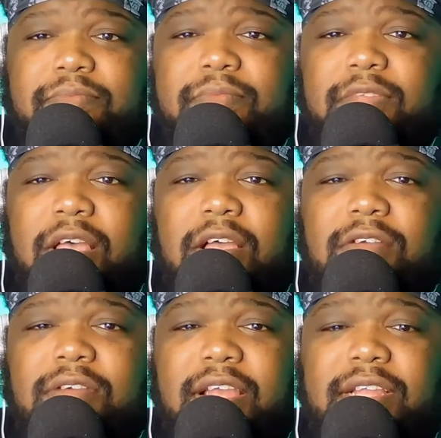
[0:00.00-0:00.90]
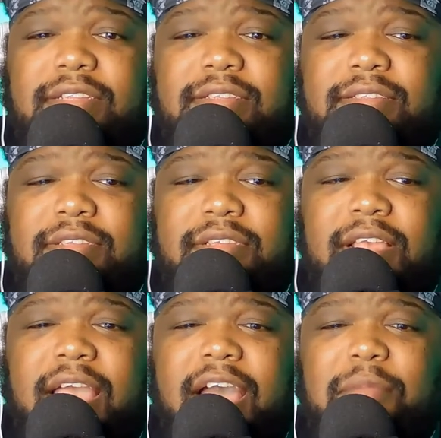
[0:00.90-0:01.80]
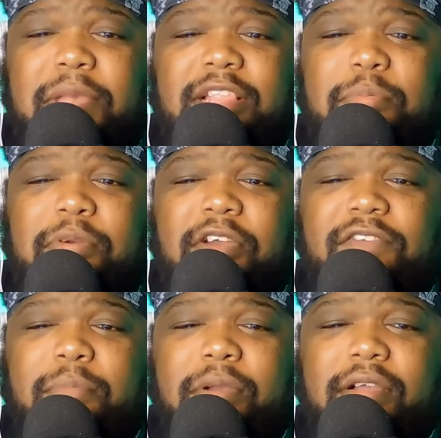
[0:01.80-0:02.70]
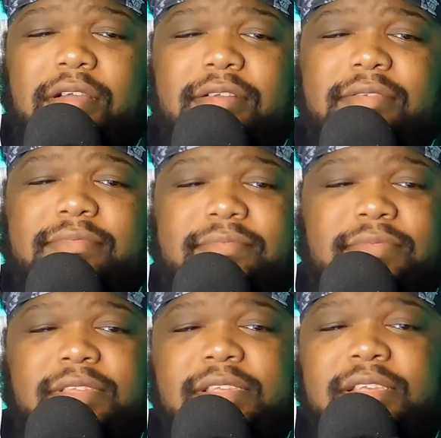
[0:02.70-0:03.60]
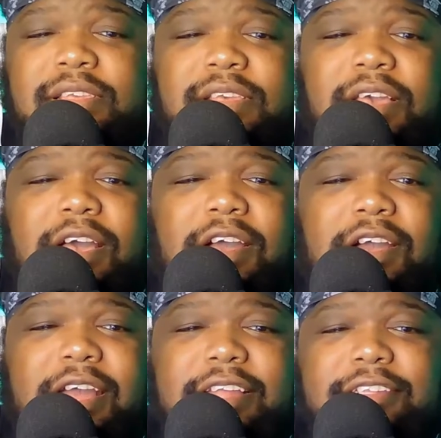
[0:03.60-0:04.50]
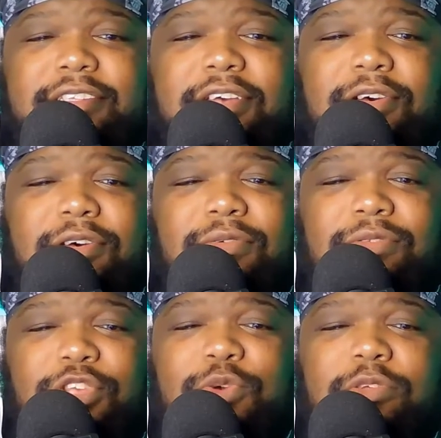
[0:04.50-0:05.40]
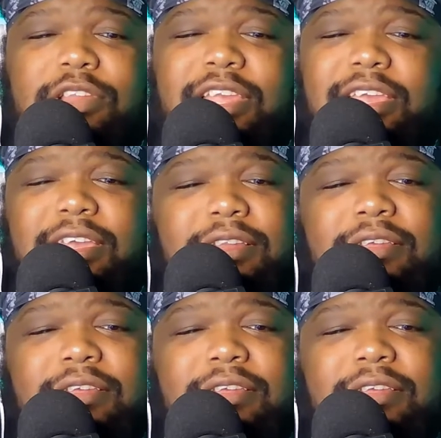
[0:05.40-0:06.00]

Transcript: All right. How to make the perfect burger. All right. So you will need,